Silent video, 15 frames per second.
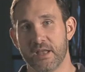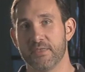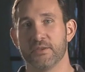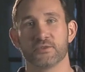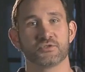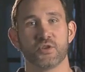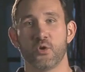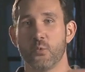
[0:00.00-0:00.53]

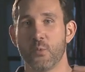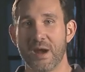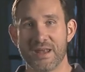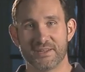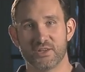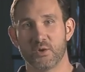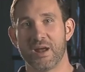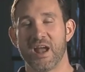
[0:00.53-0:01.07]
there's no way
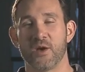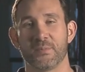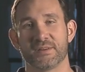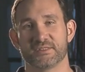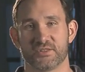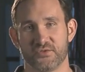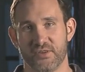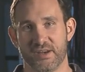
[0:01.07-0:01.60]
to know how
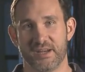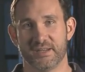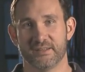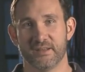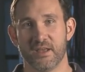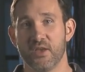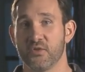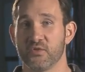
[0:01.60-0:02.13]
much to train.
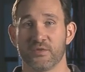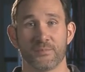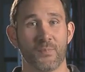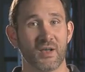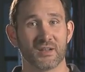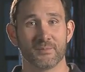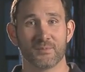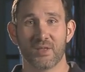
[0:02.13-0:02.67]
So the
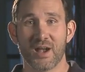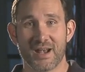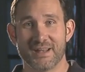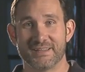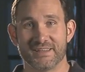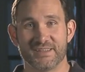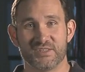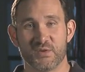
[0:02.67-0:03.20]
bottom line
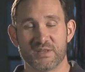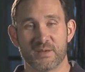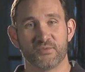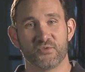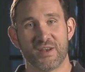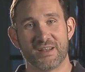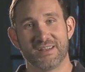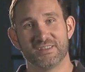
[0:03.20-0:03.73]
is you end up
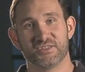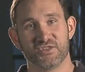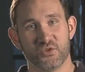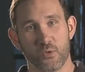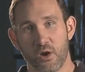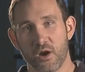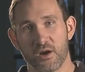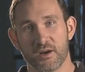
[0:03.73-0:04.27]
training too
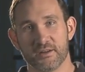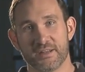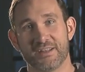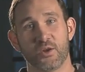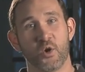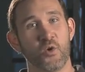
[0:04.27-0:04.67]
hard and